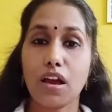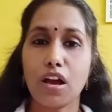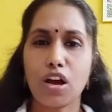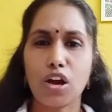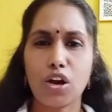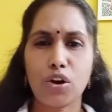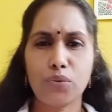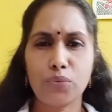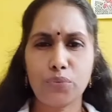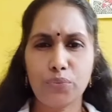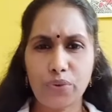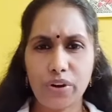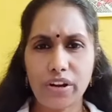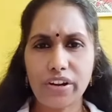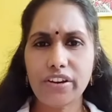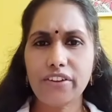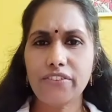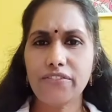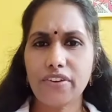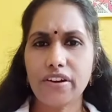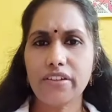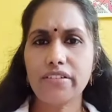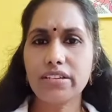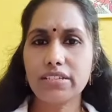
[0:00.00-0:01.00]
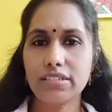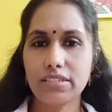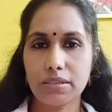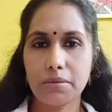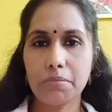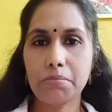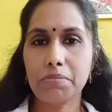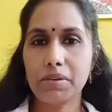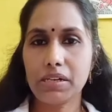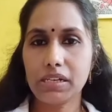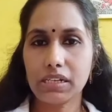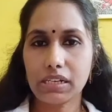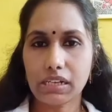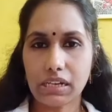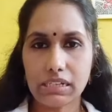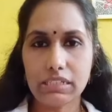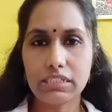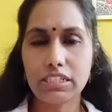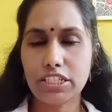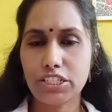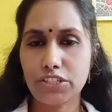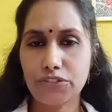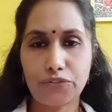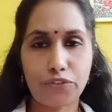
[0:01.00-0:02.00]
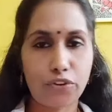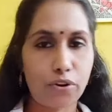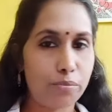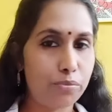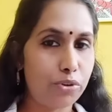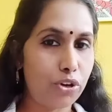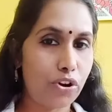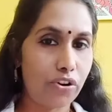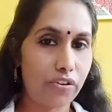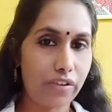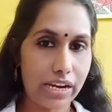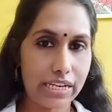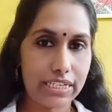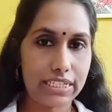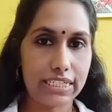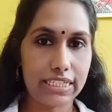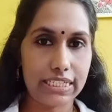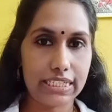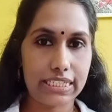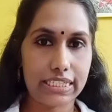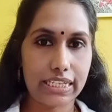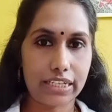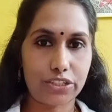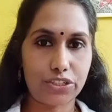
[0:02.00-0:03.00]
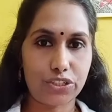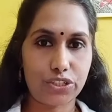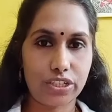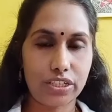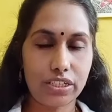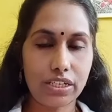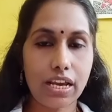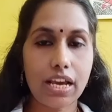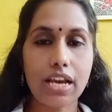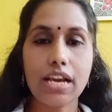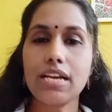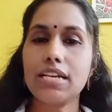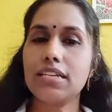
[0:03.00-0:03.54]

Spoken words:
A very simple content from your writing section,